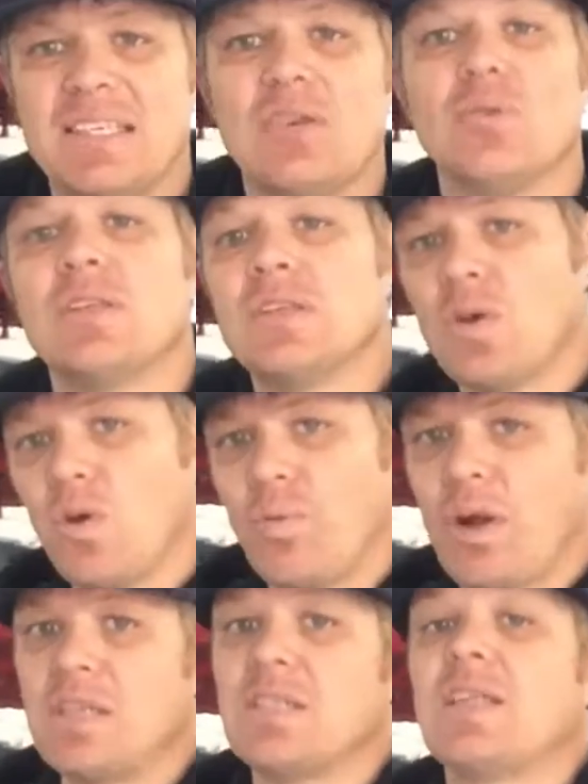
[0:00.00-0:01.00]
deal with this whole
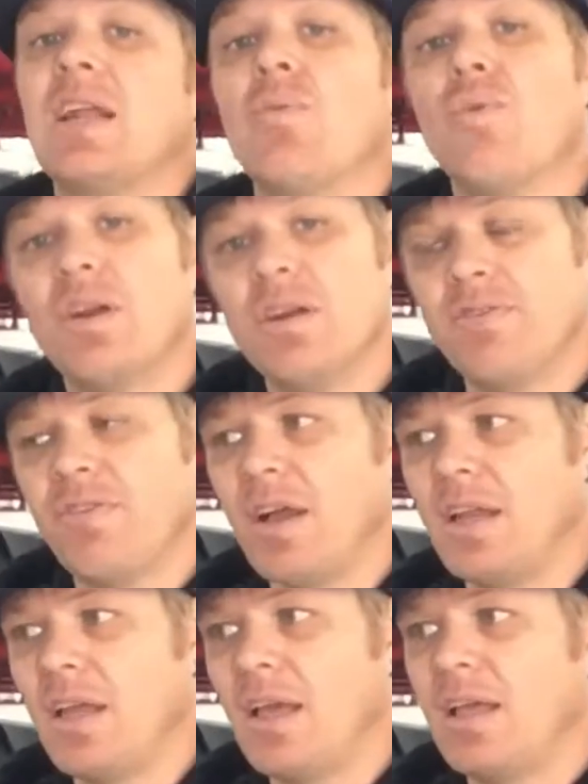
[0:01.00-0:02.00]
project that I wanted to
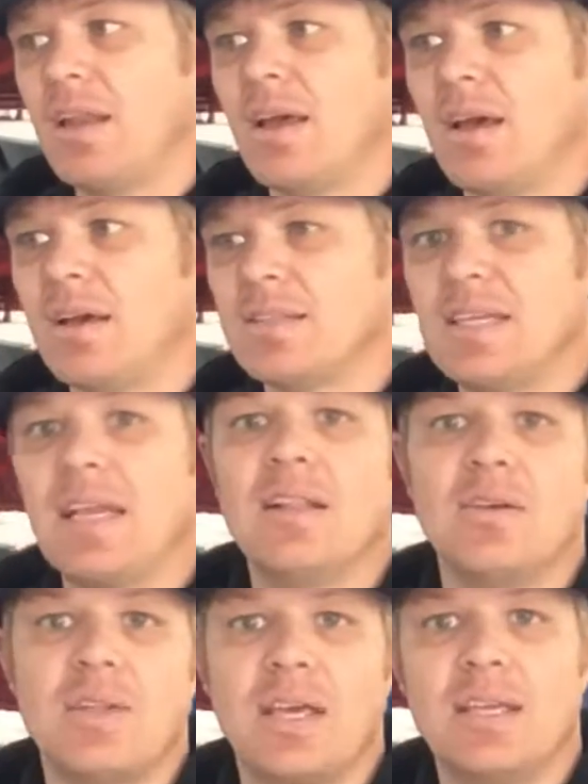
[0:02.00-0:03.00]
find a uh,
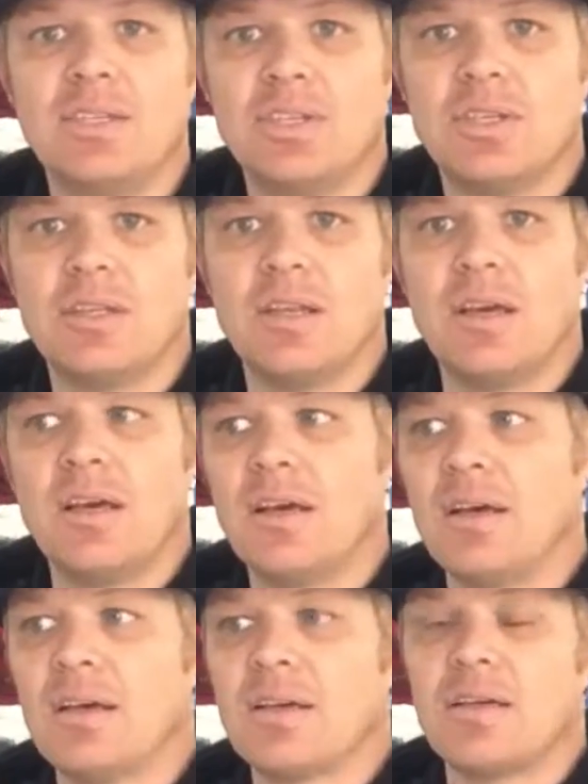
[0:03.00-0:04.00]
standalone engine
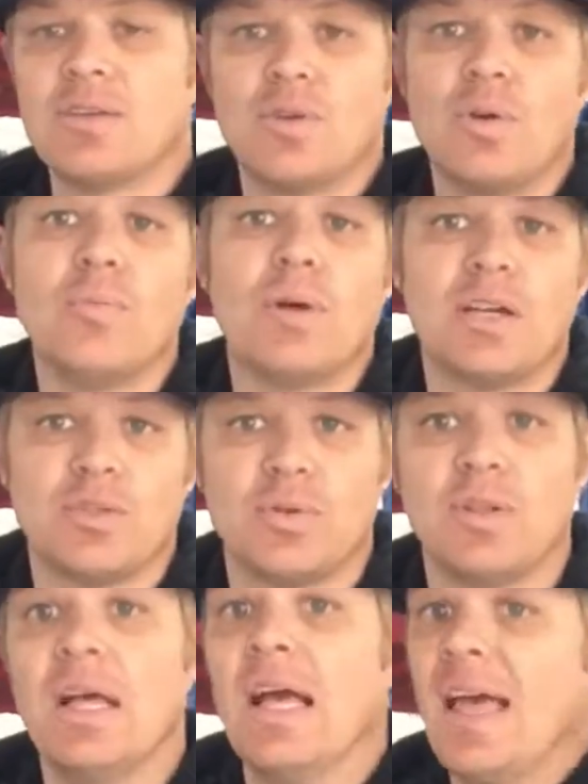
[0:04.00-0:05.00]
uh, control
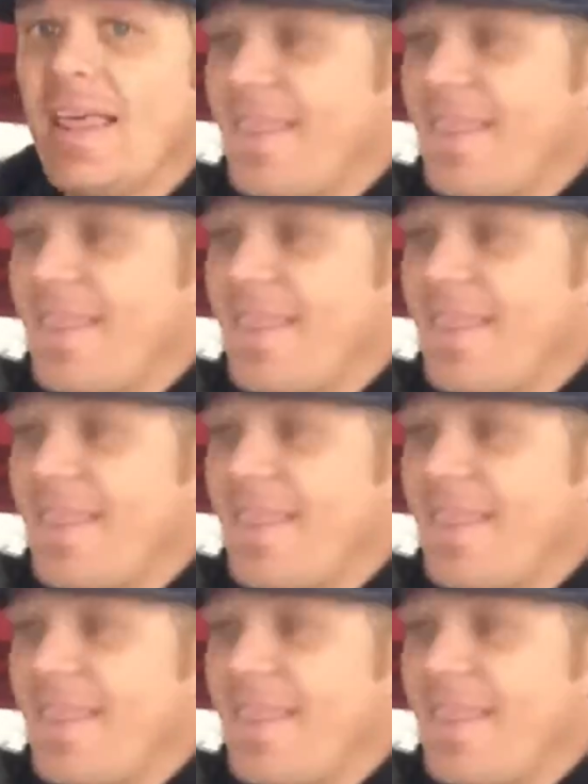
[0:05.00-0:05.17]
module